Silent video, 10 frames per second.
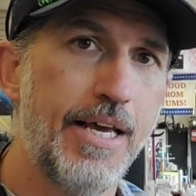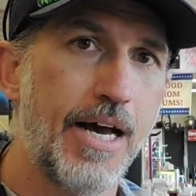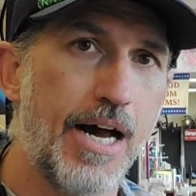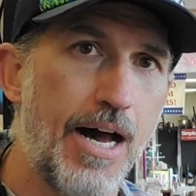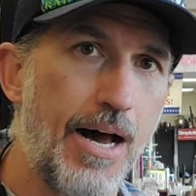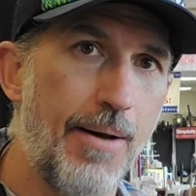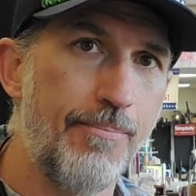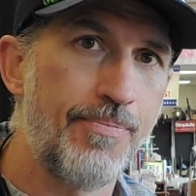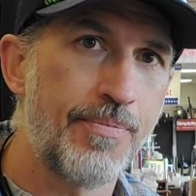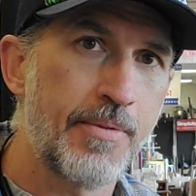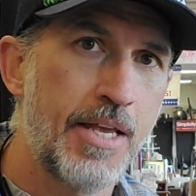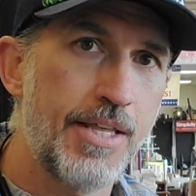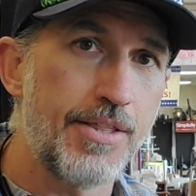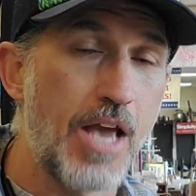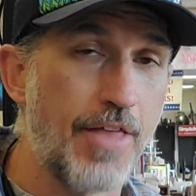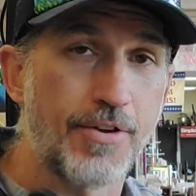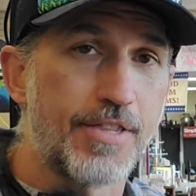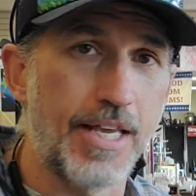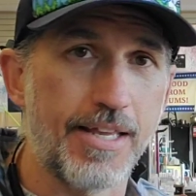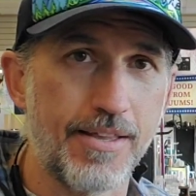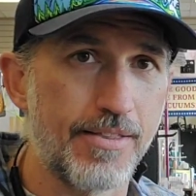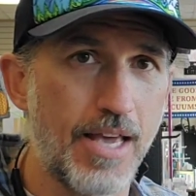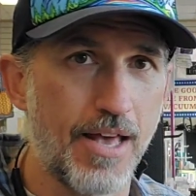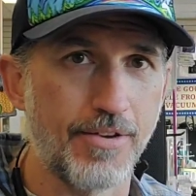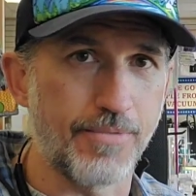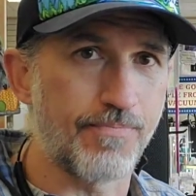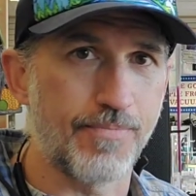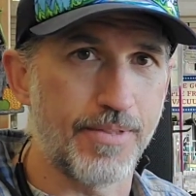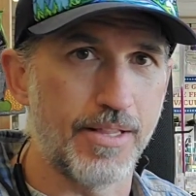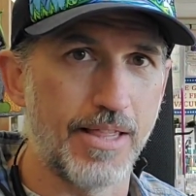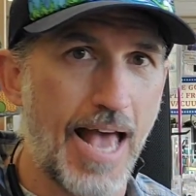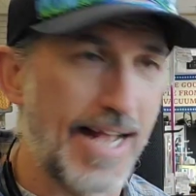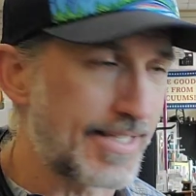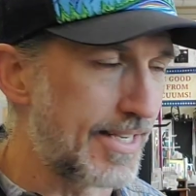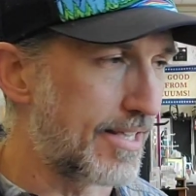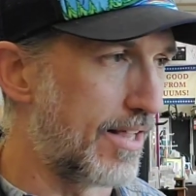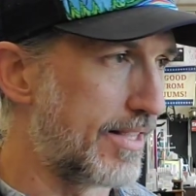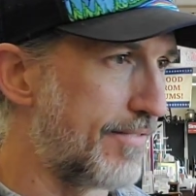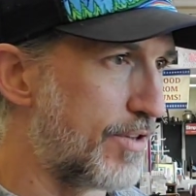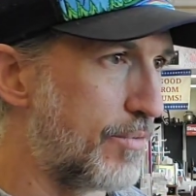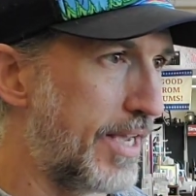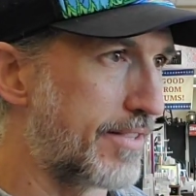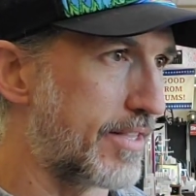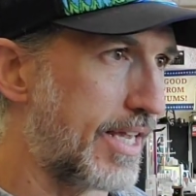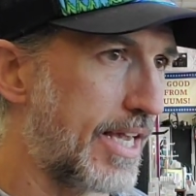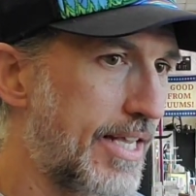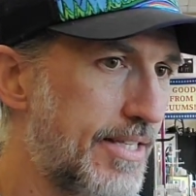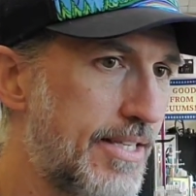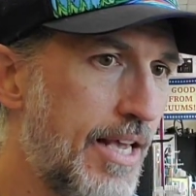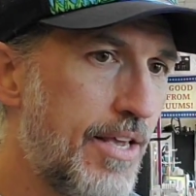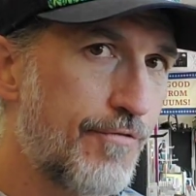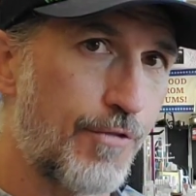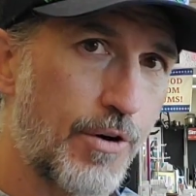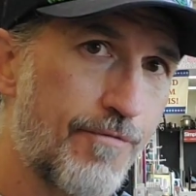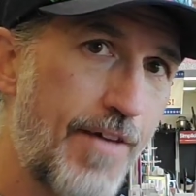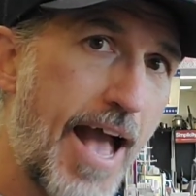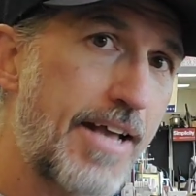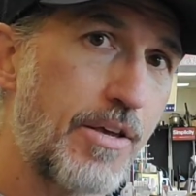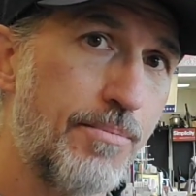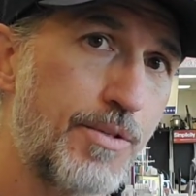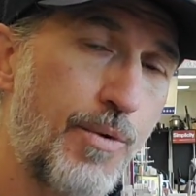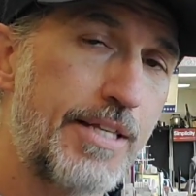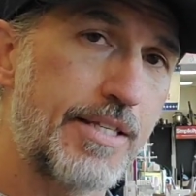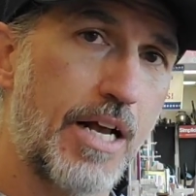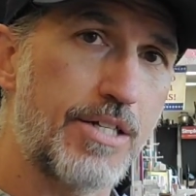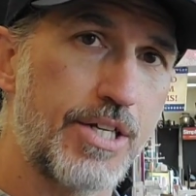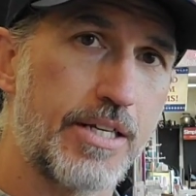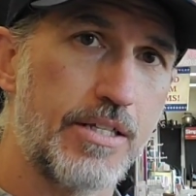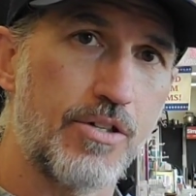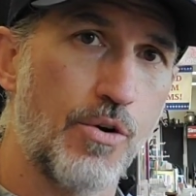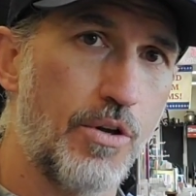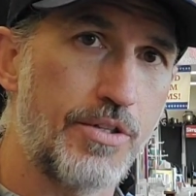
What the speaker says: The other last thing I'll leave you with is for vacuums with suction control.